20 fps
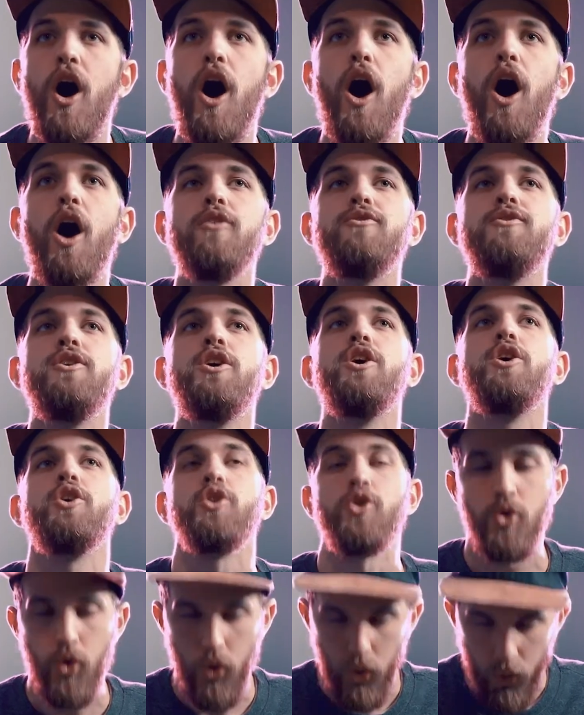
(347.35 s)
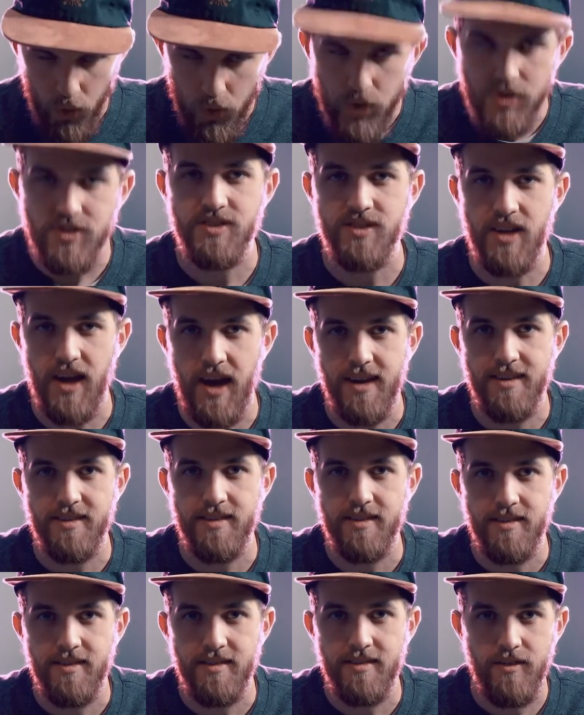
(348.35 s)
Of course not.
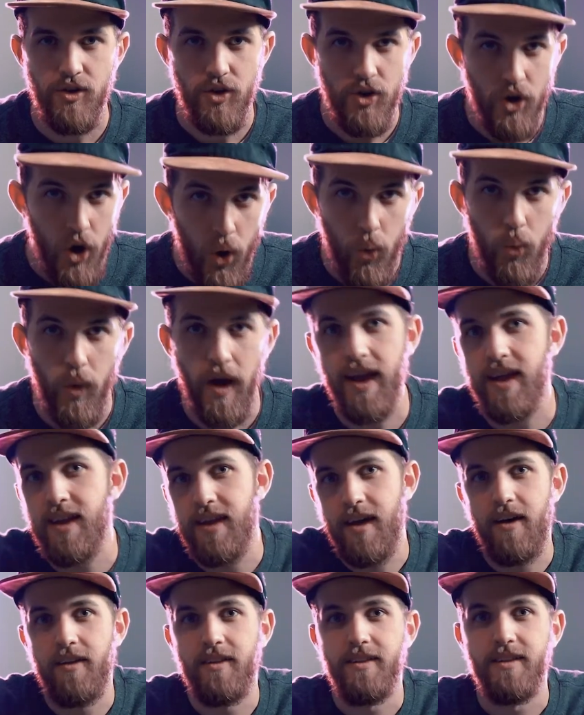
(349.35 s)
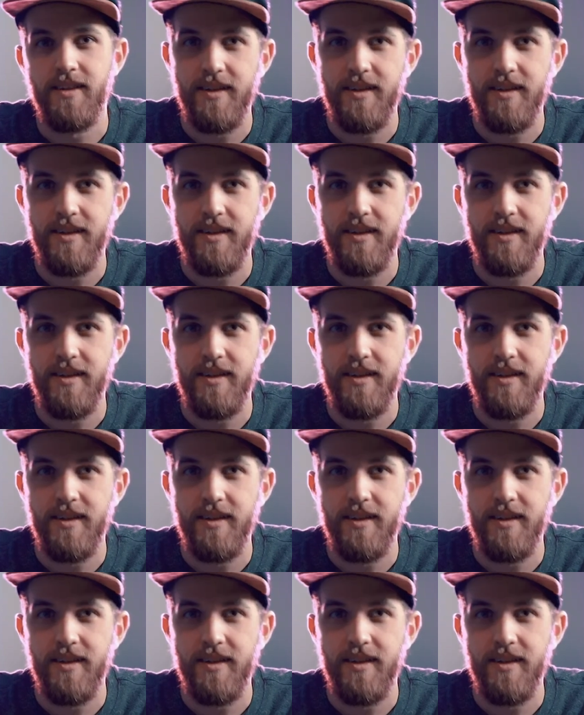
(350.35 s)
No way in hell.